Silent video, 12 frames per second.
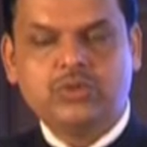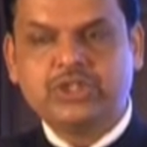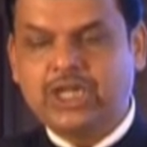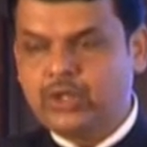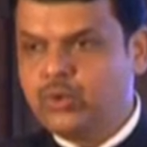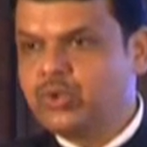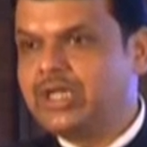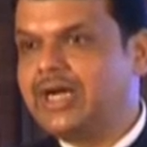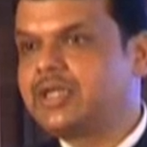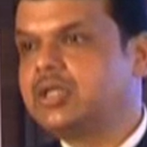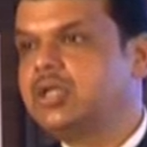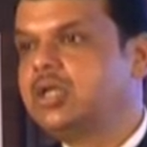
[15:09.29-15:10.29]
tell you
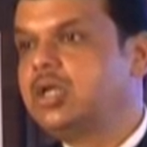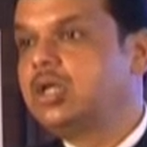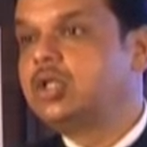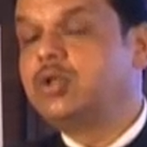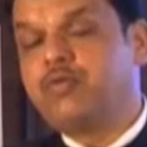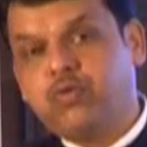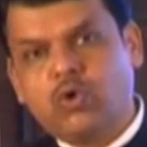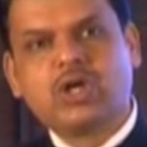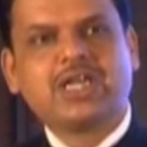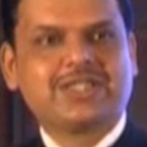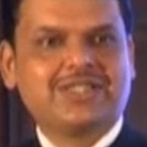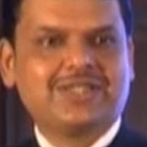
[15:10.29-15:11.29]
that the
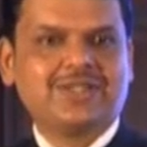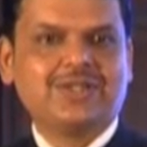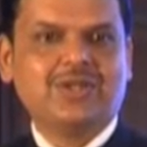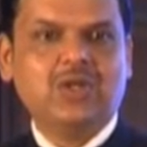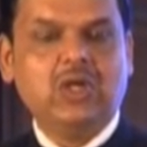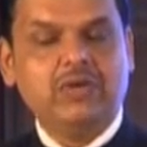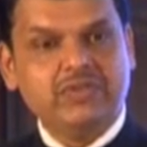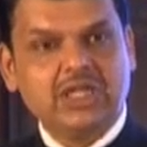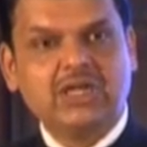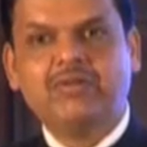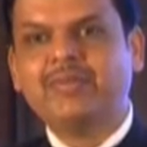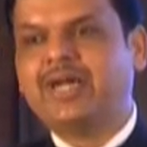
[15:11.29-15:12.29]
focus of the
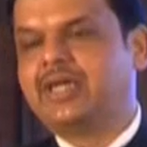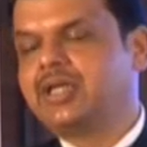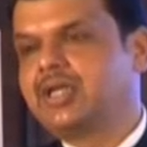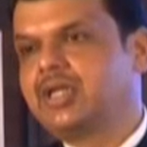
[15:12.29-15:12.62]
government